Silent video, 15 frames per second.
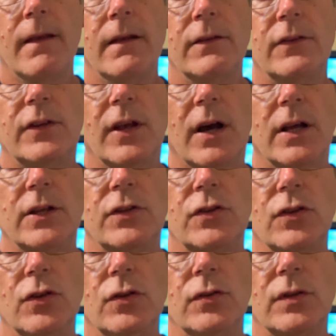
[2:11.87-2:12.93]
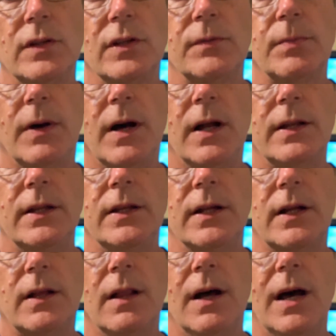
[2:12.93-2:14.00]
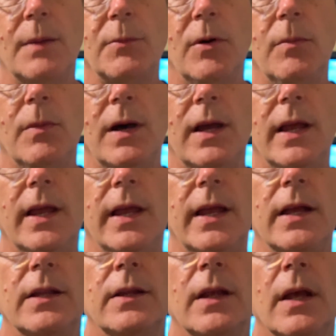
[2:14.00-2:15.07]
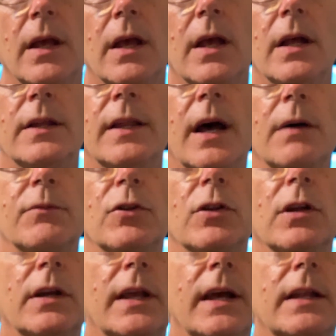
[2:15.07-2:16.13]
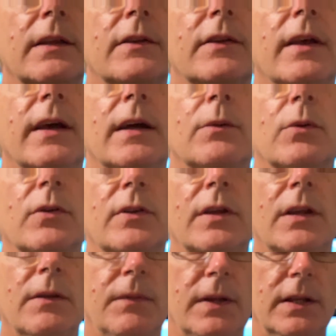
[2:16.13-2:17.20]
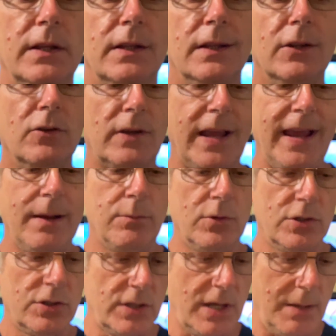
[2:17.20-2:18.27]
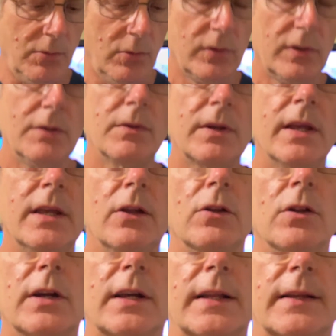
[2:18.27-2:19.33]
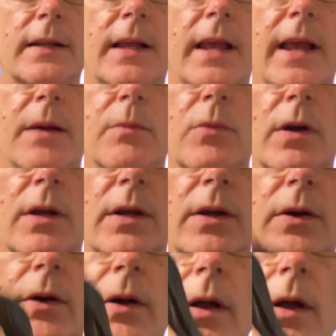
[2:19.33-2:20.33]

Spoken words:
See how he's using his body to climb on my hand? Now, if you look at his head, we'll see if he's a little camera shy. He'll look at the camera here.